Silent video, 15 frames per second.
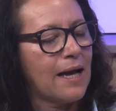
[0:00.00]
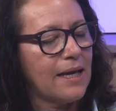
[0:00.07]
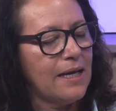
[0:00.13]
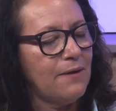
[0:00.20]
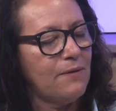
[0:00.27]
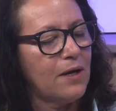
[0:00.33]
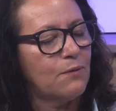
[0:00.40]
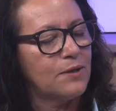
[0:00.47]

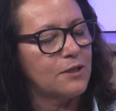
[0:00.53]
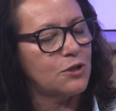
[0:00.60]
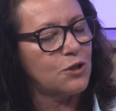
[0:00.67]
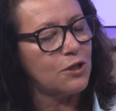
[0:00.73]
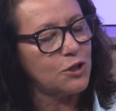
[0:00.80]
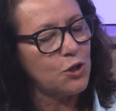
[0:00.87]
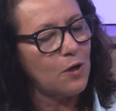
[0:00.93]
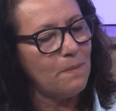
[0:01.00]
even when
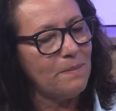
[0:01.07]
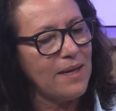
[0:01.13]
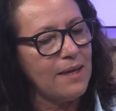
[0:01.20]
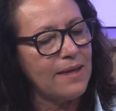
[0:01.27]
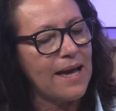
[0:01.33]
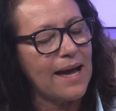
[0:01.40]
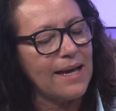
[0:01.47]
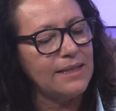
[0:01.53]
social
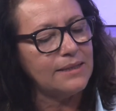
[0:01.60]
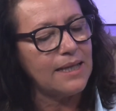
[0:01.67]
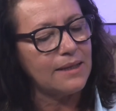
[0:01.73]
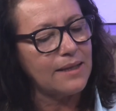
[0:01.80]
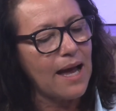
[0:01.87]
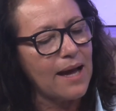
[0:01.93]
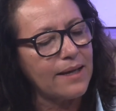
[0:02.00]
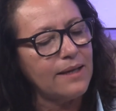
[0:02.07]
media is
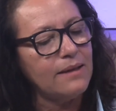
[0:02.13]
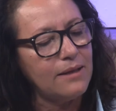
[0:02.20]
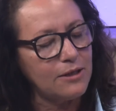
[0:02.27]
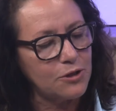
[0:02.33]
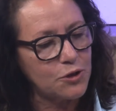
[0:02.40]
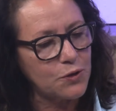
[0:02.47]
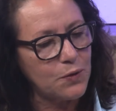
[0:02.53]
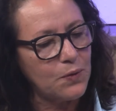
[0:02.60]
attacking the
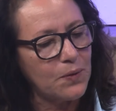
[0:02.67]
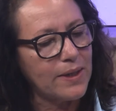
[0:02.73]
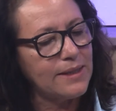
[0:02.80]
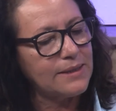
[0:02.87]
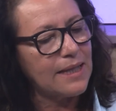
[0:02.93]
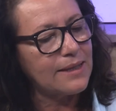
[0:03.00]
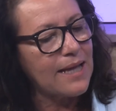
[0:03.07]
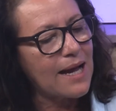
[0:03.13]
truth,
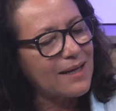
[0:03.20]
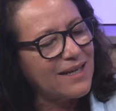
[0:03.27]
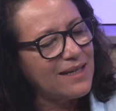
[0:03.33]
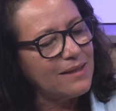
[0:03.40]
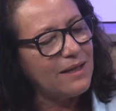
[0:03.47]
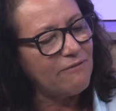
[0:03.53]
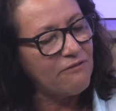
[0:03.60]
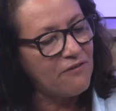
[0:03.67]
is attacking
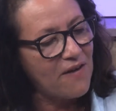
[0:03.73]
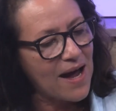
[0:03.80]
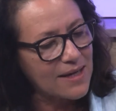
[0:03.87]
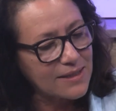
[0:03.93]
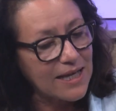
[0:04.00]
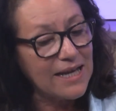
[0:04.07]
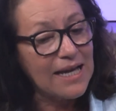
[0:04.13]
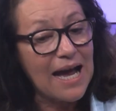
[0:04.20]
the fact,